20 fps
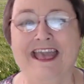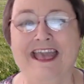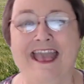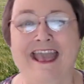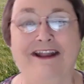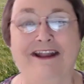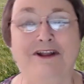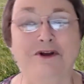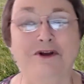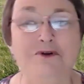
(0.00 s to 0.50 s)

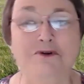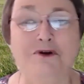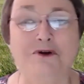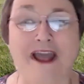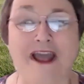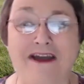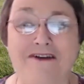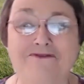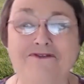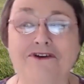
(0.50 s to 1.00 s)
And
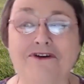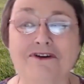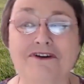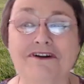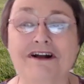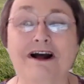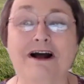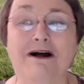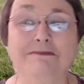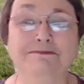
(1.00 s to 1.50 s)
whoever
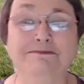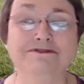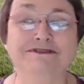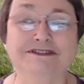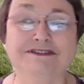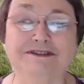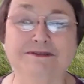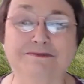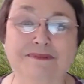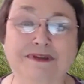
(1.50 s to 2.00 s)

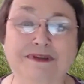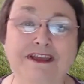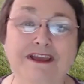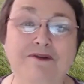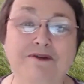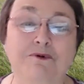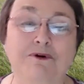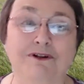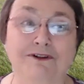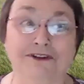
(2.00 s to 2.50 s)
comes to
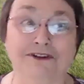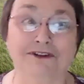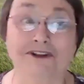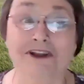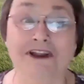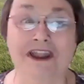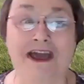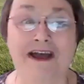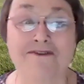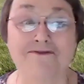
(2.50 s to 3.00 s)
me will
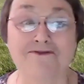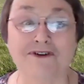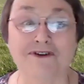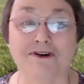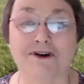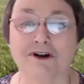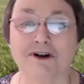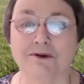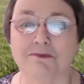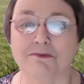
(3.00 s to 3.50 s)

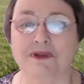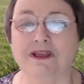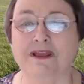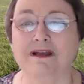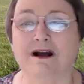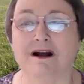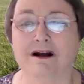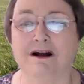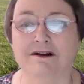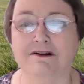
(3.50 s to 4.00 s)
never be
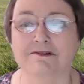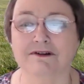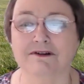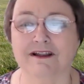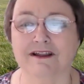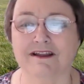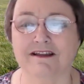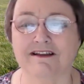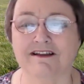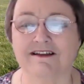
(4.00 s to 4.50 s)

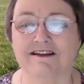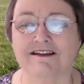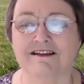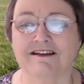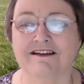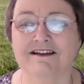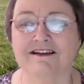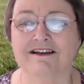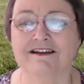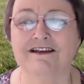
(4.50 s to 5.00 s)
hungry.
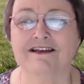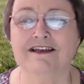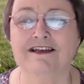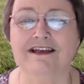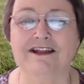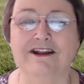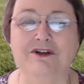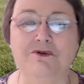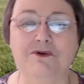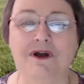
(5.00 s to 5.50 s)

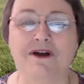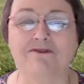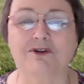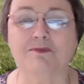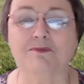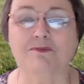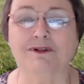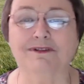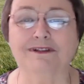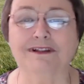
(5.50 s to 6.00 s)
And
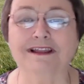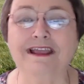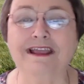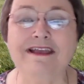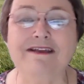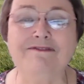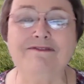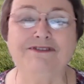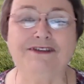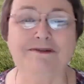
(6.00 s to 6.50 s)
whoever
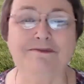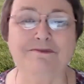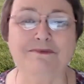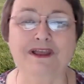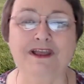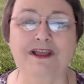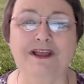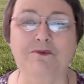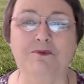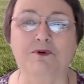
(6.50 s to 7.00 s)
believes in
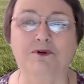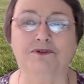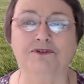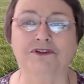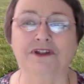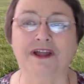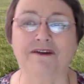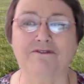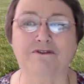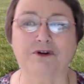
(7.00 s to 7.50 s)
me will
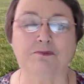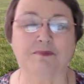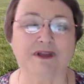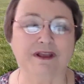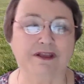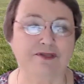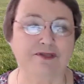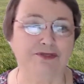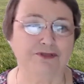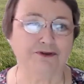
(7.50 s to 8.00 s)
never
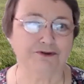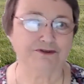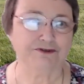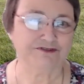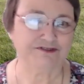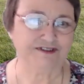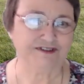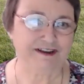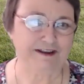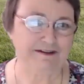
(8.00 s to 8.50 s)
be
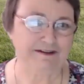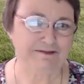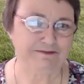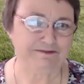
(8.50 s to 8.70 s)
thirsty.